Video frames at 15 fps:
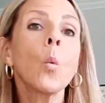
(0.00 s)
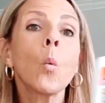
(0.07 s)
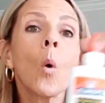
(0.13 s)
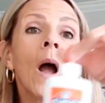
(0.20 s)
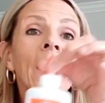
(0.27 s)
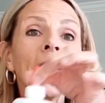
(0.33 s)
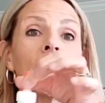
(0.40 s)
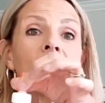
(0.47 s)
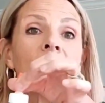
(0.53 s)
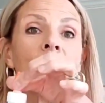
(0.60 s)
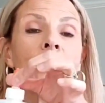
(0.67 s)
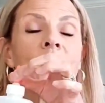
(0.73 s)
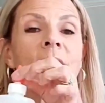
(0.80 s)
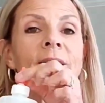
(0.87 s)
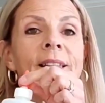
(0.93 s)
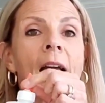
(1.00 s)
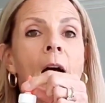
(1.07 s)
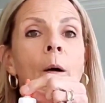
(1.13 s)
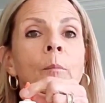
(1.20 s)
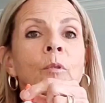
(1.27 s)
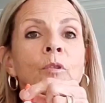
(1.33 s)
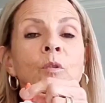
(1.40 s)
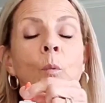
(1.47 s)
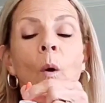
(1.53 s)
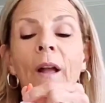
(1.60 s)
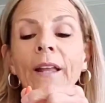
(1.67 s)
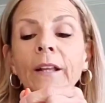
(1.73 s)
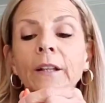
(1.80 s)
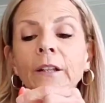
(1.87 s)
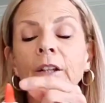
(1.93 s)
white glue, this Elmer's
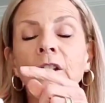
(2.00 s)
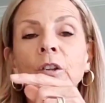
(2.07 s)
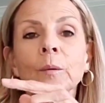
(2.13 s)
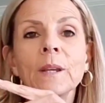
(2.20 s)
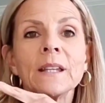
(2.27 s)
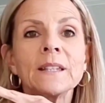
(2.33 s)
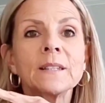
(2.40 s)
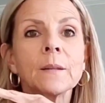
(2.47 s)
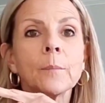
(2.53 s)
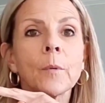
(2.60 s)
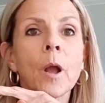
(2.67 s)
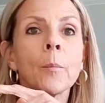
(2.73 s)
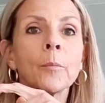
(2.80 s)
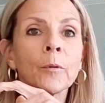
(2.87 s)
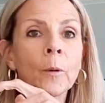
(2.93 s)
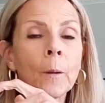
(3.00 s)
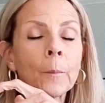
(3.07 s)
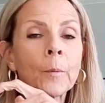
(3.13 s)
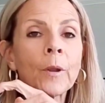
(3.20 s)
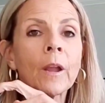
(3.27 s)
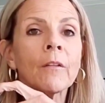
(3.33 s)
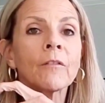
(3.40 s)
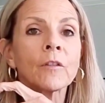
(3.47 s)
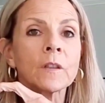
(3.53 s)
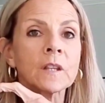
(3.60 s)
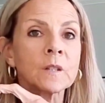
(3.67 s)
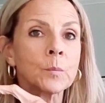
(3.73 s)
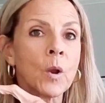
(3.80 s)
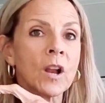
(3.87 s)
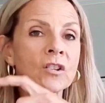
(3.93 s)
white glue is appropriate for
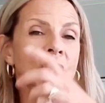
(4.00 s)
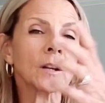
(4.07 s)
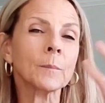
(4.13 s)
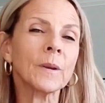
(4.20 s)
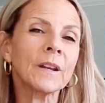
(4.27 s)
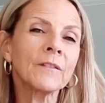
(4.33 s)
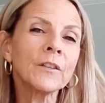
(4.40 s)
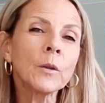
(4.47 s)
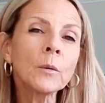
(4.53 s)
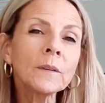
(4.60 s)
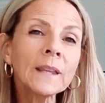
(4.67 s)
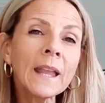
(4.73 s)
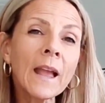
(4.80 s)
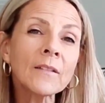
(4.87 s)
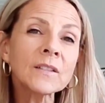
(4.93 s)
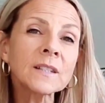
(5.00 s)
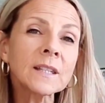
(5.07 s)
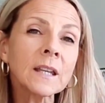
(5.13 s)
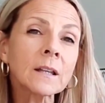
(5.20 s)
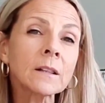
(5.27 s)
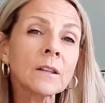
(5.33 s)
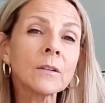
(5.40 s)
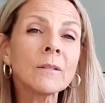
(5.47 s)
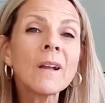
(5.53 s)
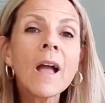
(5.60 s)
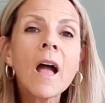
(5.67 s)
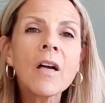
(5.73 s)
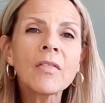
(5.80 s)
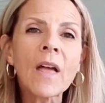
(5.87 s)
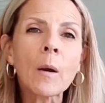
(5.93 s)
this project, but if you only have stick glue,
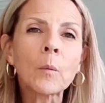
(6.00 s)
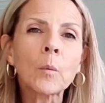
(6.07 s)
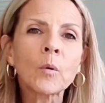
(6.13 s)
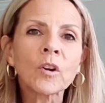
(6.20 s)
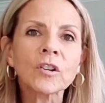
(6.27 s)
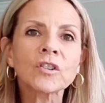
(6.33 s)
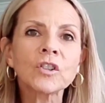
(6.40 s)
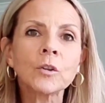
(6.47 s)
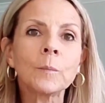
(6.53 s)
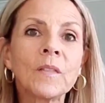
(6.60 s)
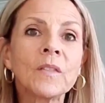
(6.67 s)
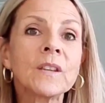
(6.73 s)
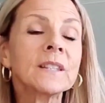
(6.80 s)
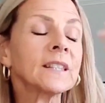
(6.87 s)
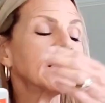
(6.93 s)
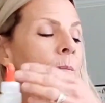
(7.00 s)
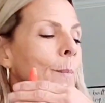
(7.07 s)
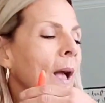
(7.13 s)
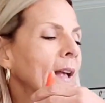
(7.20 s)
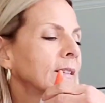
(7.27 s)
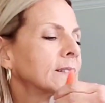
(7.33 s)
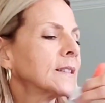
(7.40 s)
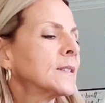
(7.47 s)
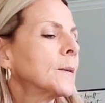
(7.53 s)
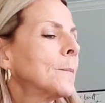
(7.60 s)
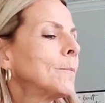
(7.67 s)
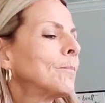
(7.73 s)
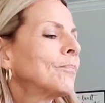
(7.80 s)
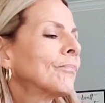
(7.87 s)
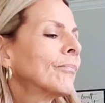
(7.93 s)
that will work but this is best
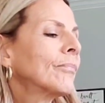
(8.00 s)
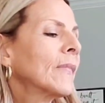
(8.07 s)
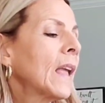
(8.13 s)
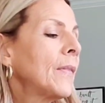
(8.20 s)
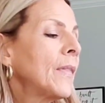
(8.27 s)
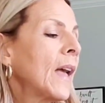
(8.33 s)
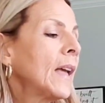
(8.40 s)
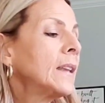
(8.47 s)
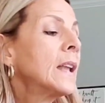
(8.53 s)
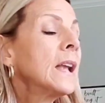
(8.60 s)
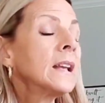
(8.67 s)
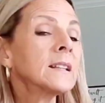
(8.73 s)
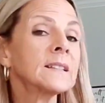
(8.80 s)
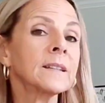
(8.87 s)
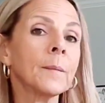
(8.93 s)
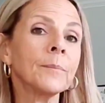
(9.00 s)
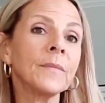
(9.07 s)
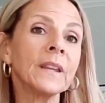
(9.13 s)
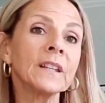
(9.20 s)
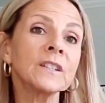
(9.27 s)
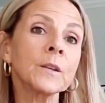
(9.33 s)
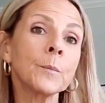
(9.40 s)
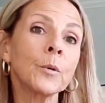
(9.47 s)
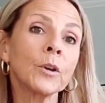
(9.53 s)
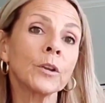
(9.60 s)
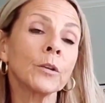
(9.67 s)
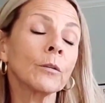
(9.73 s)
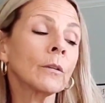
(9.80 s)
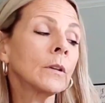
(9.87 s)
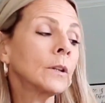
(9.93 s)
and then something to put
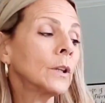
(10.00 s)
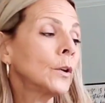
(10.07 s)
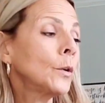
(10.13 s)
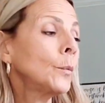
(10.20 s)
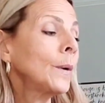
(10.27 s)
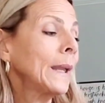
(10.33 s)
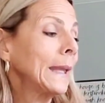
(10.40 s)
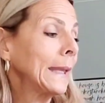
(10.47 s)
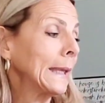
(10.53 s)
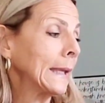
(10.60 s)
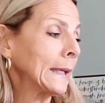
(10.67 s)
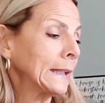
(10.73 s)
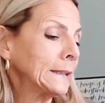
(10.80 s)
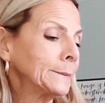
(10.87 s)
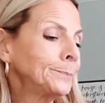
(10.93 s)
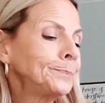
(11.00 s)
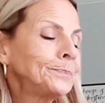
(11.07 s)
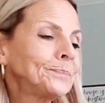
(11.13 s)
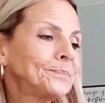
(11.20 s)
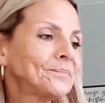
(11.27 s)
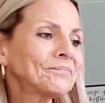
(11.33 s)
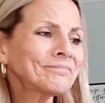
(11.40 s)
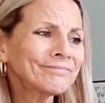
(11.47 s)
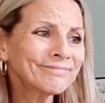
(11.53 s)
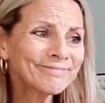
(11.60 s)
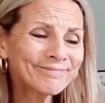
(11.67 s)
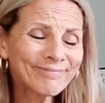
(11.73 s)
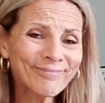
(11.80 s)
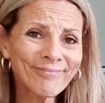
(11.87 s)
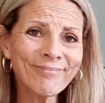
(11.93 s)
your glue in.
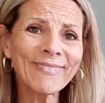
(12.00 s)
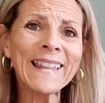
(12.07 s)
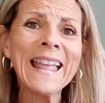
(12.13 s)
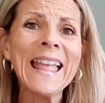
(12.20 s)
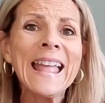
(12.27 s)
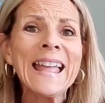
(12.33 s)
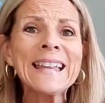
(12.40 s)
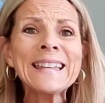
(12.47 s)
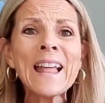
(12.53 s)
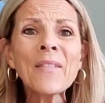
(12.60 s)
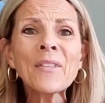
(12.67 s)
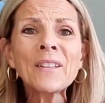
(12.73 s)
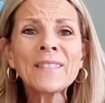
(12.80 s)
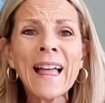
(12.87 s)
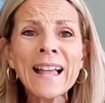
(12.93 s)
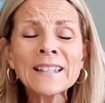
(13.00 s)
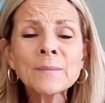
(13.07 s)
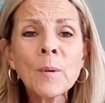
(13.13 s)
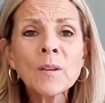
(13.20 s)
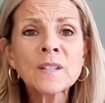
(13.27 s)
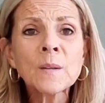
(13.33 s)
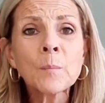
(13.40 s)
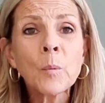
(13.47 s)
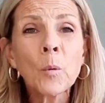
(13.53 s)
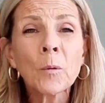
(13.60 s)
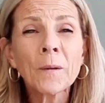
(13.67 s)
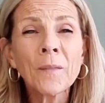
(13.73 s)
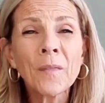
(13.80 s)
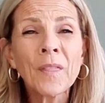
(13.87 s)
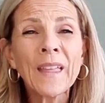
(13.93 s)
Now the last most
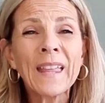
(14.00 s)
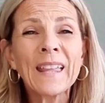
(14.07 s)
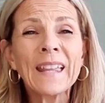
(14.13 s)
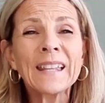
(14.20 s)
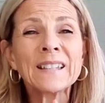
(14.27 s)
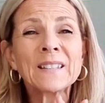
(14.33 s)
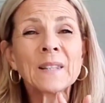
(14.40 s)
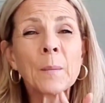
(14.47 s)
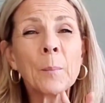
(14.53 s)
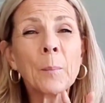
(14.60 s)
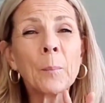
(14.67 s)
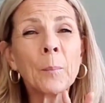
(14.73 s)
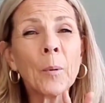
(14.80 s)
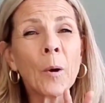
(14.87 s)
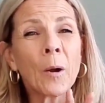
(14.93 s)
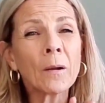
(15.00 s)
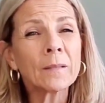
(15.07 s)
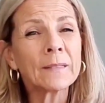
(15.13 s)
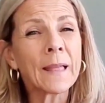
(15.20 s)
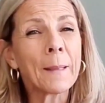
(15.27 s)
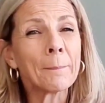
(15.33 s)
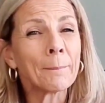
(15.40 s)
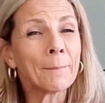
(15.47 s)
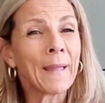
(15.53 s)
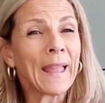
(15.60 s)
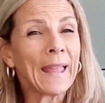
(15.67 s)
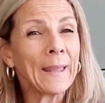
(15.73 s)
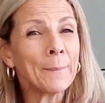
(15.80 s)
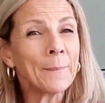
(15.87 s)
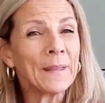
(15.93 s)
important thing is the part that
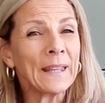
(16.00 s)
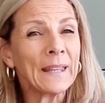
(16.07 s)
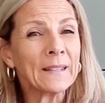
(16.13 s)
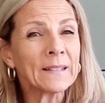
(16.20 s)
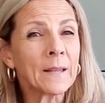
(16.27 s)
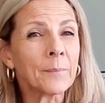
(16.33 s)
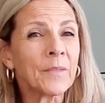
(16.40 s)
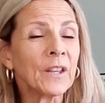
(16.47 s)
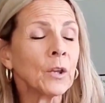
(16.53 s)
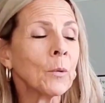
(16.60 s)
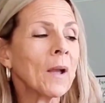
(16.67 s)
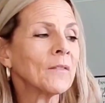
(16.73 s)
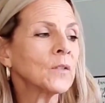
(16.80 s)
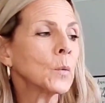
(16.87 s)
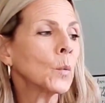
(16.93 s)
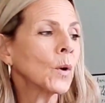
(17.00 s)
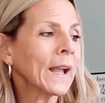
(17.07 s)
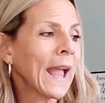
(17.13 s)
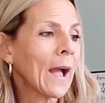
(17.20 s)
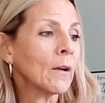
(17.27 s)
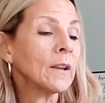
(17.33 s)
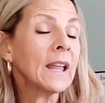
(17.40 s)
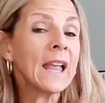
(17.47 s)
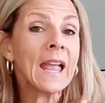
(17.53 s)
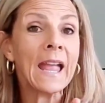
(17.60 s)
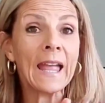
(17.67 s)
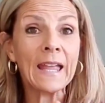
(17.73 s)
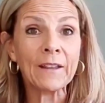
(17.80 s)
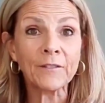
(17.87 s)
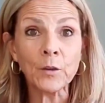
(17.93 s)
may be something you have to work out.
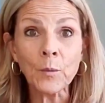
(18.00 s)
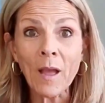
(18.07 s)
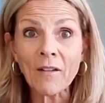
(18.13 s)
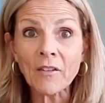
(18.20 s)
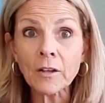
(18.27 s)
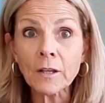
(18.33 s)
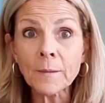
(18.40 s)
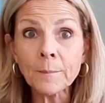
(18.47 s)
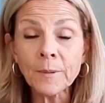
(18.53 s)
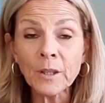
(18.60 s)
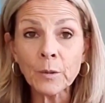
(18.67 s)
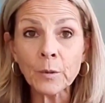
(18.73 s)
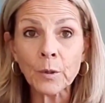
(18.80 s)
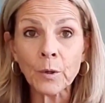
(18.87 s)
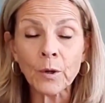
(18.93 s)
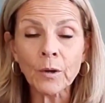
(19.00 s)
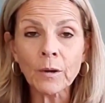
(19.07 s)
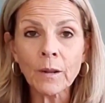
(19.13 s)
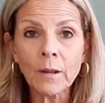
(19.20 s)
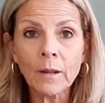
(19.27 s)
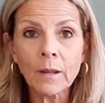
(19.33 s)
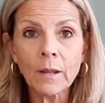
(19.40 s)
If you have a computer